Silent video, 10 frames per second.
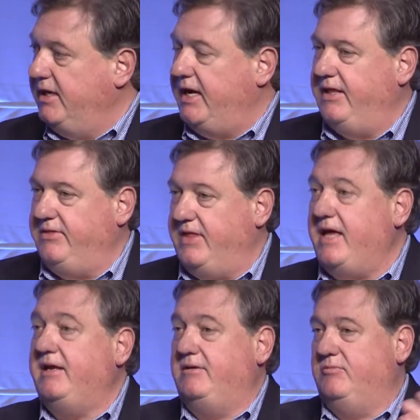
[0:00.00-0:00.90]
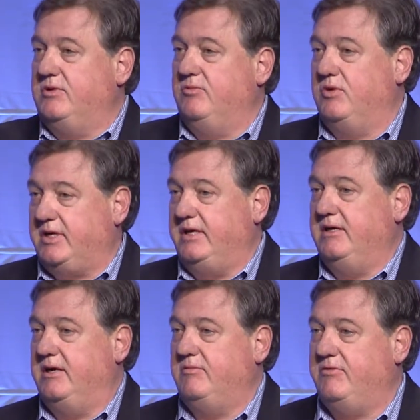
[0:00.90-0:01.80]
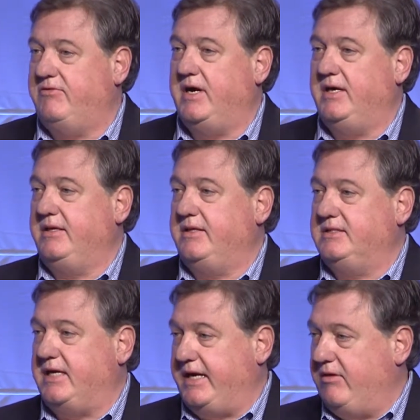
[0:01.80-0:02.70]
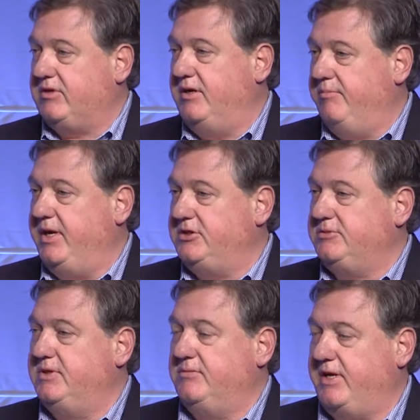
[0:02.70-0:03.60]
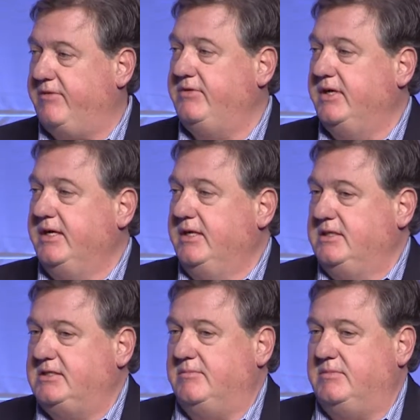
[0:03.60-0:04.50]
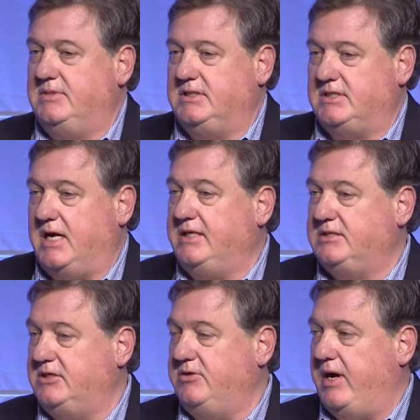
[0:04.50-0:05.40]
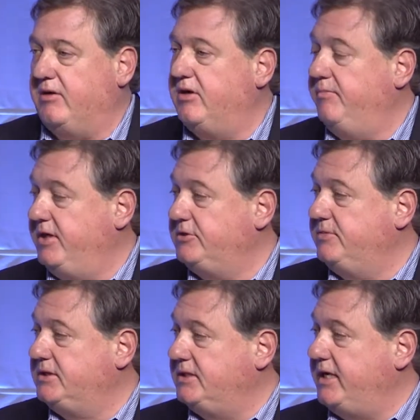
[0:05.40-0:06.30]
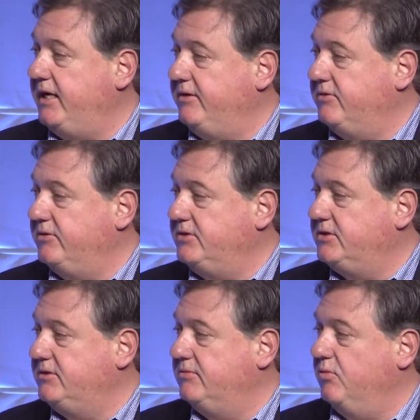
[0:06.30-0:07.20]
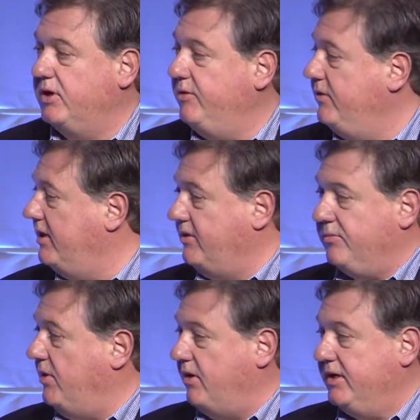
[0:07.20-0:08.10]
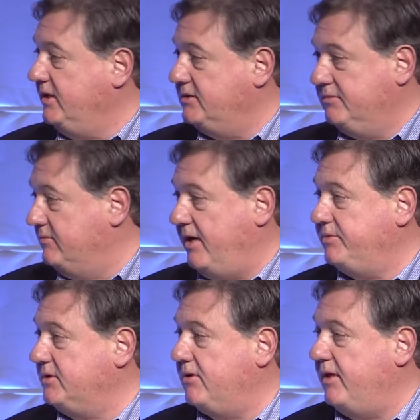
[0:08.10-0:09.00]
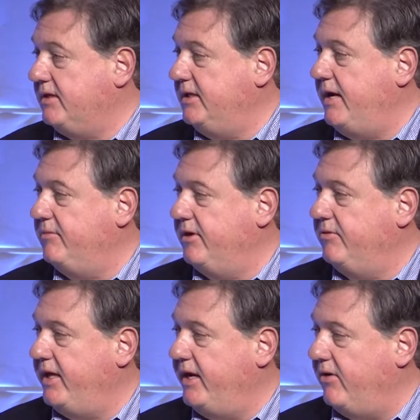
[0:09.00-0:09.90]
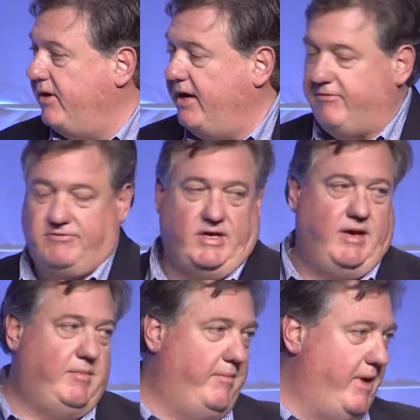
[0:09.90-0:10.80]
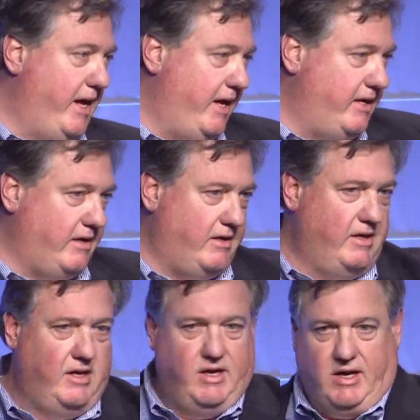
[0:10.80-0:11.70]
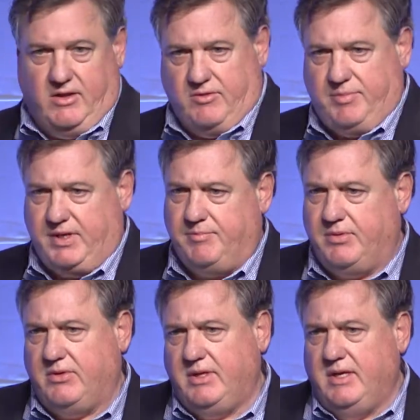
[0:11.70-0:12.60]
And then we're working on refining things like outcome measurement. We have some designs to do outcome measurement standards, working with other parties, perhaps collaborating with ARF and MMA and other people,